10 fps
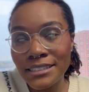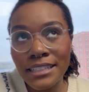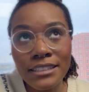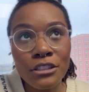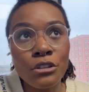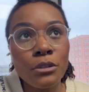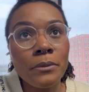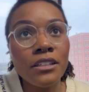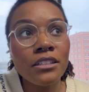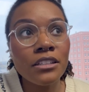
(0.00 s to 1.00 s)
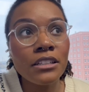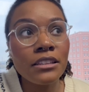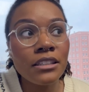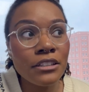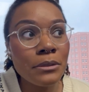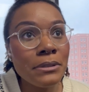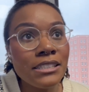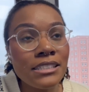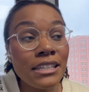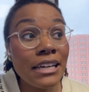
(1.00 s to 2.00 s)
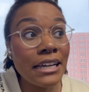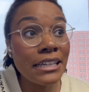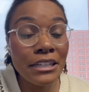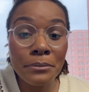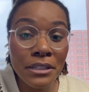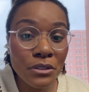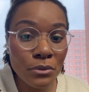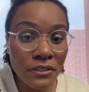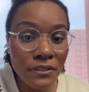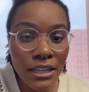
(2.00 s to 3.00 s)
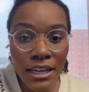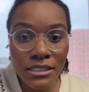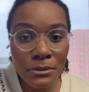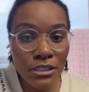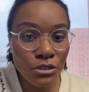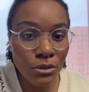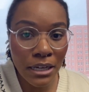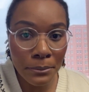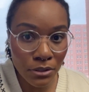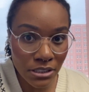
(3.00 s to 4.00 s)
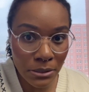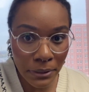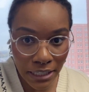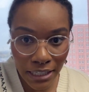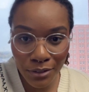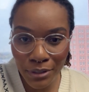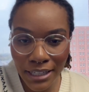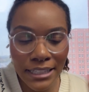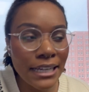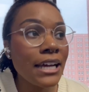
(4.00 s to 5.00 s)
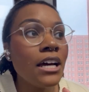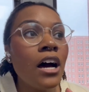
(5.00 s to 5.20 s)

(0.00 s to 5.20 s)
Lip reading: I think you can be a good therapist and not care about the red flags because you got bills to pay, right? Like,